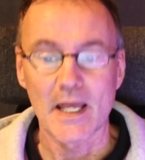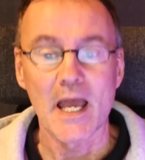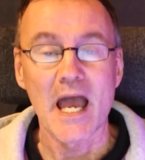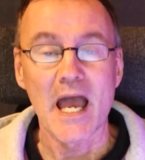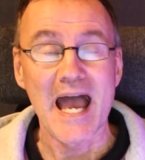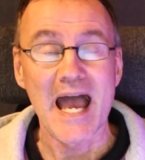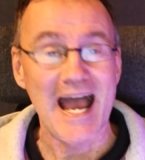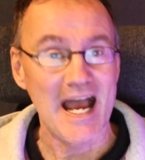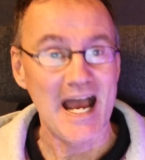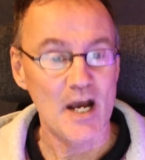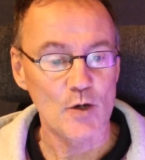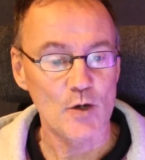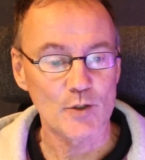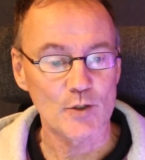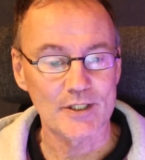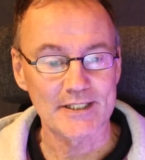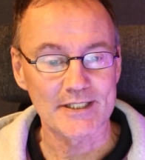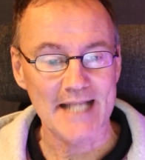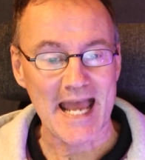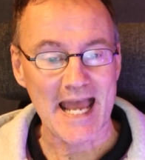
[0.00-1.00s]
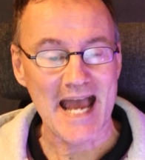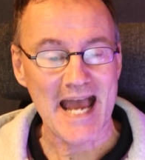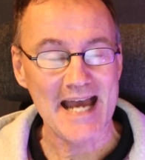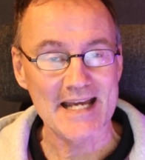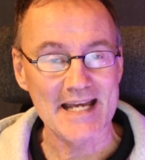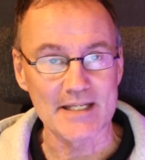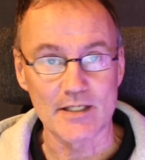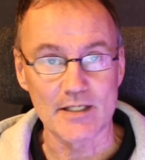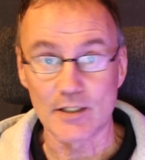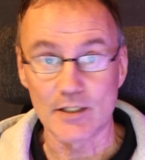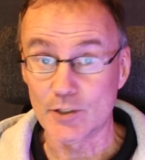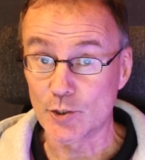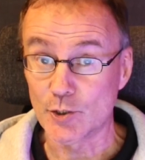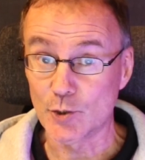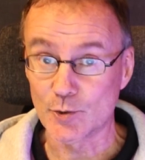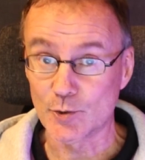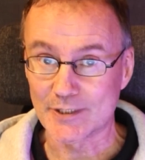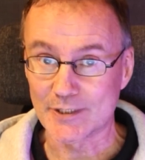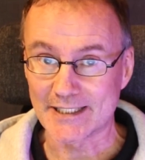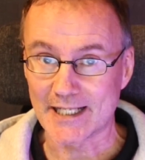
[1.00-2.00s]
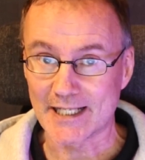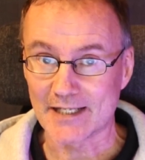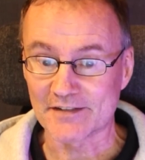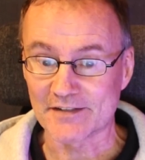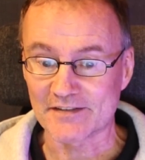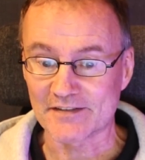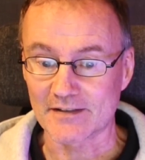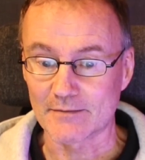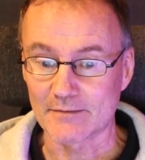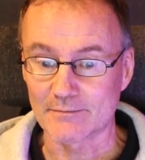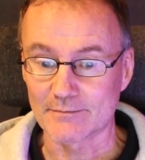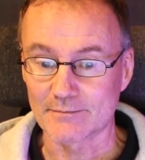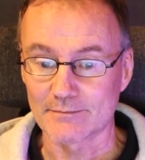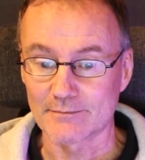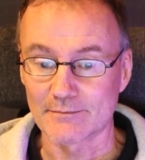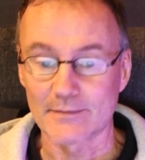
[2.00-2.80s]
How can I utilize them?